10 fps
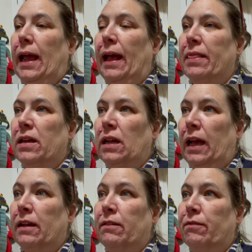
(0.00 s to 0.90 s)
and then
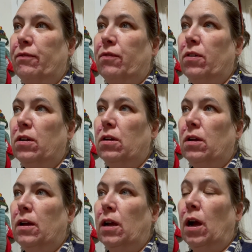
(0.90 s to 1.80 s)
I have
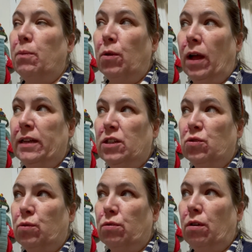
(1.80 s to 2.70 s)
a couple I need
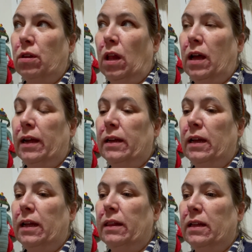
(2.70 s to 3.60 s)
to order online,
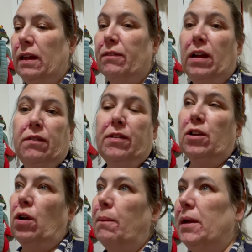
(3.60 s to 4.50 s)
and then I've got to
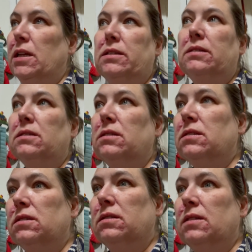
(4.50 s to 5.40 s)
figure out my nieces,
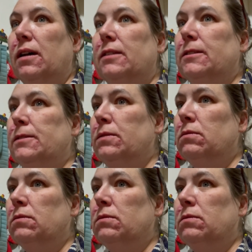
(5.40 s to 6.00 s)
because that's,